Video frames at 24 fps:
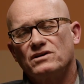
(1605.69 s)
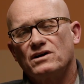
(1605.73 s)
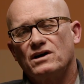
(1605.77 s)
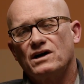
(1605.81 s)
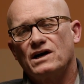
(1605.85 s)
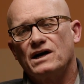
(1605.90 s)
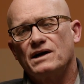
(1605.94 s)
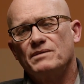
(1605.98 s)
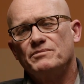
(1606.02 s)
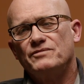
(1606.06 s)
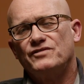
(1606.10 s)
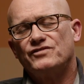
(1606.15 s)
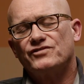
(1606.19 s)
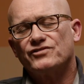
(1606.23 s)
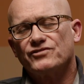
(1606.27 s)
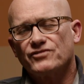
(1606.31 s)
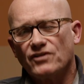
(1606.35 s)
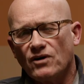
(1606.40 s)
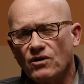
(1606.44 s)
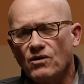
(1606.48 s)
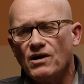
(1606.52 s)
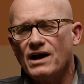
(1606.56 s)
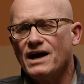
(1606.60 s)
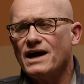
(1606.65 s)
I'm
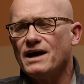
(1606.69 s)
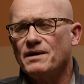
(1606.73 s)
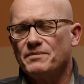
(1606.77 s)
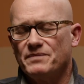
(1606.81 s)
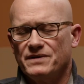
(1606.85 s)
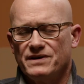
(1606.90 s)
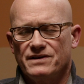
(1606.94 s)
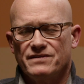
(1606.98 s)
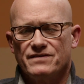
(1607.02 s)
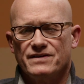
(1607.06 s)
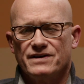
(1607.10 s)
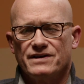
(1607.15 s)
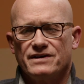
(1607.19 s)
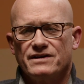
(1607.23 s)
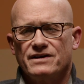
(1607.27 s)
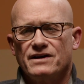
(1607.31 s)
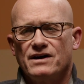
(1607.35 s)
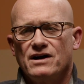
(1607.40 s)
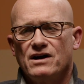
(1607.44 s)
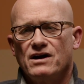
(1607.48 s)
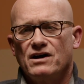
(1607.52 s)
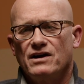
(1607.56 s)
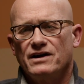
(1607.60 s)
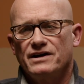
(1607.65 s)
so happy that
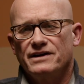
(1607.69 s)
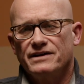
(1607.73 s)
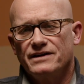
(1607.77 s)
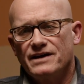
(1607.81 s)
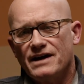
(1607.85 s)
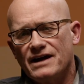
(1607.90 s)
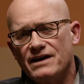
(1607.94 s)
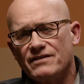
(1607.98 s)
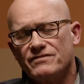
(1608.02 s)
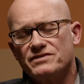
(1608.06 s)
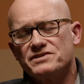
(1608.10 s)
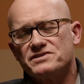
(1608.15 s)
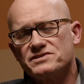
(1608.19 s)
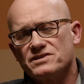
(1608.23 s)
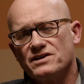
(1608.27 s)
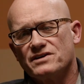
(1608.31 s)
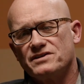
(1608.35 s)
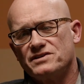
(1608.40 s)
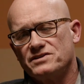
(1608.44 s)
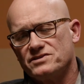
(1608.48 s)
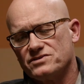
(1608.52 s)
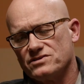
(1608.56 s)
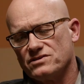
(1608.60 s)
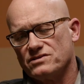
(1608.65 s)
in every
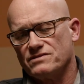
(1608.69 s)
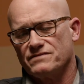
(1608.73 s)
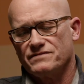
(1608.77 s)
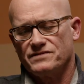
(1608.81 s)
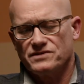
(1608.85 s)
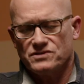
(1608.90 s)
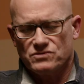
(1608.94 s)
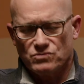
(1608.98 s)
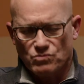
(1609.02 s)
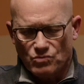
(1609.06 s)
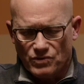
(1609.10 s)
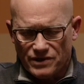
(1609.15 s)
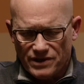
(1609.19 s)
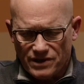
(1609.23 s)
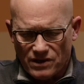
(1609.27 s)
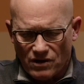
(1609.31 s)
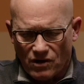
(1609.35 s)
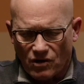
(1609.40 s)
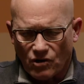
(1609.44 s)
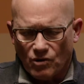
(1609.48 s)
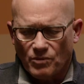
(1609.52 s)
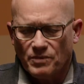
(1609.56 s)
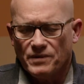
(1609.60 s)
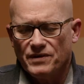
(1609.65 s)
Sunday service, we
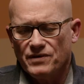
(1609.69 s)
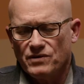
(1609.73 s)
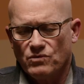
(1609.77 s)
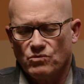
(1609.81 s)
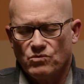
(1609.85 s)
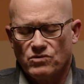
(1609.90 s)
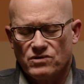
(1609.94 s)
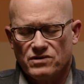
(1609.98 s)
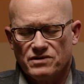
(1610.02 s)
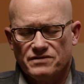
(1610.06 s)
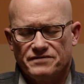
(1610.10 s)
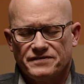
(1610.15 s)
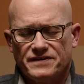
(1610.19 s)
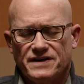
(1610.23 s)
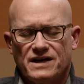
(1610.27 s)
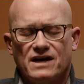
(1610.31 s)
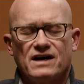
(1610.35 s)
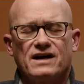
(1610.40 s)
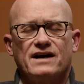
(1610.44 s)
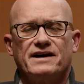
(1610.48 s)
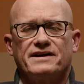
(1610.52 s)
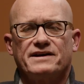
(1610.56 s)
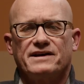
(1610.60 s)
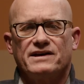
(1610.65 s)
open the Word of
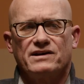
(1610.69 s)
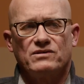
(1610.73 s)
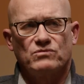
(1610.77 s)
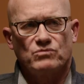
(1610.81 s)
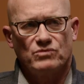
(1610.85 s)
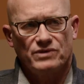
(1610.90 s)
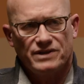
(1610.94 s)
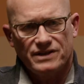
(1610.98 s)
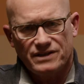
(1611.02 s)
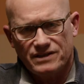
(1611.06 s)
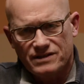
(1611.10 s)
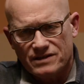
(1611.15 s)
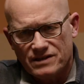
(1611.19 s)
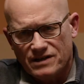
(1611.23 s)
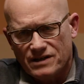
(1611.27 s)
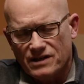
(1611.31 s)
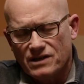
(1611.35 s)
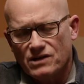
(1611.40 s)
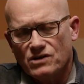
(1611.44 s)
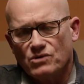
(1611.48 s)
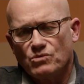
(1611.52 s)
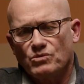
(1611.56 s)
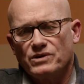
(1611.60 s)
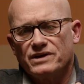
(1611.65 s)
God and we
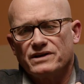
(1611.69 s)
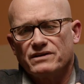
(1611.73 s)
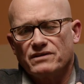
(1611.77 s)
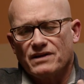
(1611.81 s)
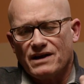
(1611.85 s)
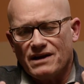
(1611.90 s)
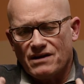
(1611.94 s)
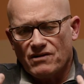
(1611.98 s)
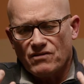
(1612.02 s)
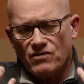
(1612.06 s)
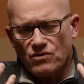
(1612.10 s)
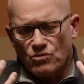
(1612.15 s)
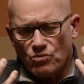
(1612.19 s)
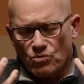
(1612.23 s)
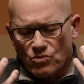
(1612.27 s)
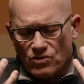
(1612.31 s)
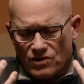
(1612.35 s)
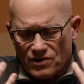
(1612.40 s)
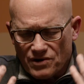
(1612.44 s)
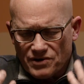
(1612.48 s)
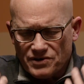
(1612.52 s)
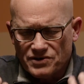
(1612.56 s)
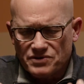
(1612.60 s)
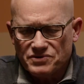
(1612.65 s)
allow the
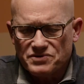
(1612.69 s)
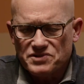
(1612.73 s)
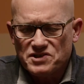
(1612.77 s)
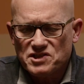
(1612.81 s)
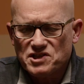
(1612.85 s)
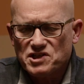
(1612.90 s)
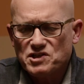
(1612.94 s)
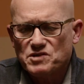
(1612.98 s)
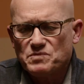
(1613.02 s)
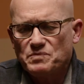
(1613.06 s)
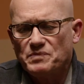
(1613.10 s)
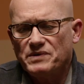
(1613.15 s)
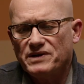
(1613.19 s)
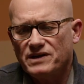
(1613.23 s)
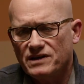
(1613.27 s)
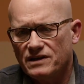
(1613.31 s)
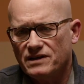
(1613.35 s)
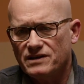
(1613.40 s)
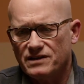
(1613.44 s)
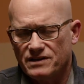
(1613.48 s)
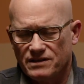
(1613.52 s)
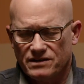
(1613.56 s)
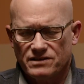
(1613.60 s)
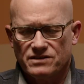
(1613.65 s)
Word to
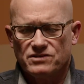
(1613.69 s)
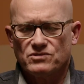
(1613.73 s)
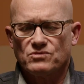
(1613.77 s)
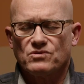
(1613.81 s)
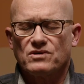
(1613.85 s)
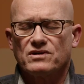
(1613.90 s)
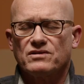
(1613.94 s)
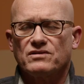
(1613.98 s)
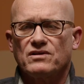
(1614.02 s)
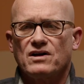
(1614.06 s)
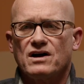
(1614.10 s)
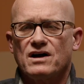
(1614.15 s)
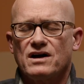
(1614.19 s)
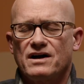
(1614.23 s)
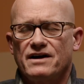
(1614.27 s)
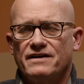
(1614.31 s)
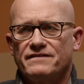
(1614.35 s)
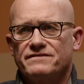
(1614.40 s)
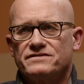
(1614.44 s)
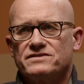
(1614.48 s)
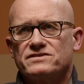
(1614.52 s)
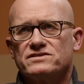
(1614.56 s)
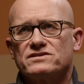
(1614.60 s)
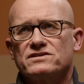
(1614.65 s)
speak into our
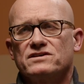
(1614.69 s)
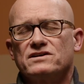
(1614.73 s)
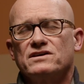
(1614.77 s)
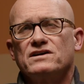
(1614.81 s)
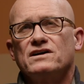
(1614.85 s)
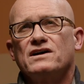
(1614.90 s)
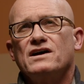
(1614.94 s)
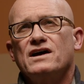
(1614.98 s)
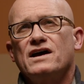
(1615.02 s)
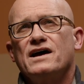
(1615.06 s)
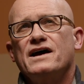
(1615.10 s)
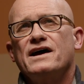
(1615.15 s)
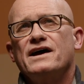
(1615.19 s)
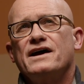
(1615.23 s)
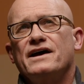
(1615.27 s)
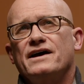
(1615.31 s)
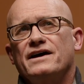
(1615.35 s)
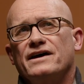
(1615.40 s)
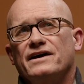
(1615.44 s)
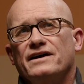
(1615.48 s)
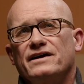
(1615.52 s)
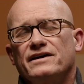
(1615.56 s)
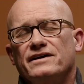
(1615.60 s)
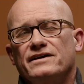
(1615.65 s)
lives,
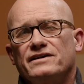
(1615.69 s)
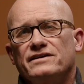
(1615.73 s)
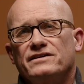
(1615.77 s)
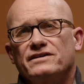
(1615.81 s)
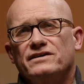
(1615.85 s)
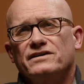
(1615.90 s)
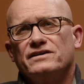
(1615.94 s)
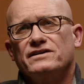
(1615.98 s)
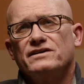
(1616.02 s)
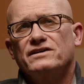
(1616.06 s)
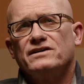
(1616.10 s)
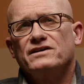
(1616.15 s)
and